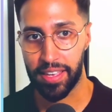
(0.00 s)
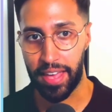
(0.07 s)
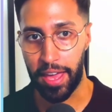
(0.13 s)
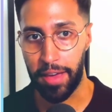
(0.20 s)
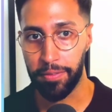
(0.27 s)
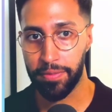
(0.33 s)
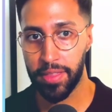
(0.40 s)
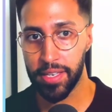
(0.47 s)

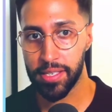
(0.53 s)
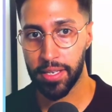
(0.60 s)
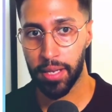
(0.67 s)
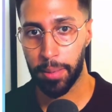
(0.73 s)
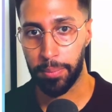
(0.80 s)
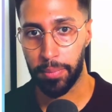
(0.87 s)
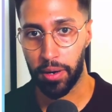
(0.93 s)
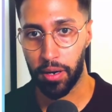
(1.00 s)
if this
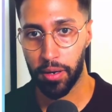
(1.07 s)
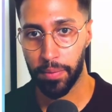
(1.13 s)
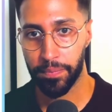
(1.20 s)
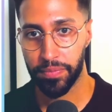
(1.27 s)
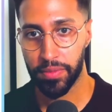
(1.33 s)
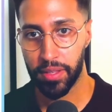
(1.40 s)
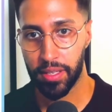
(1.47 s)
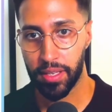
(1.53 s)
number
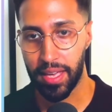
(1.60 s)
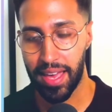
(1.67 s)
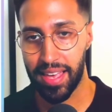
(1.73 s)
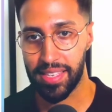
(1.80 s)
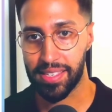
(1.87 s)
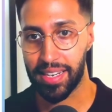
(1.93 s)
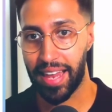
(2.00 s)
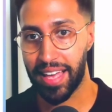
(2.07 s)

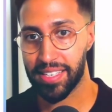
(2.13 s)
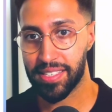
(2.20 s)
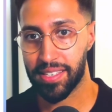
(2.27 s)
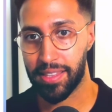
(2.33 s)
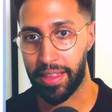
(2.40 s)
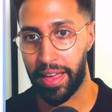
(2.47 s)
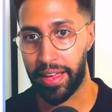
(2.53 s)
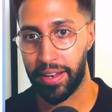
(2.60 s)
is less
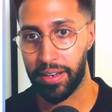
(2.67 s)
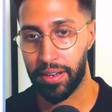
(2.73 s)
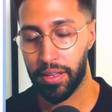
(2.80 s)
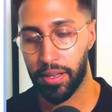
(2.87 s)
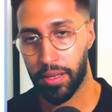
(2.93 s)
than,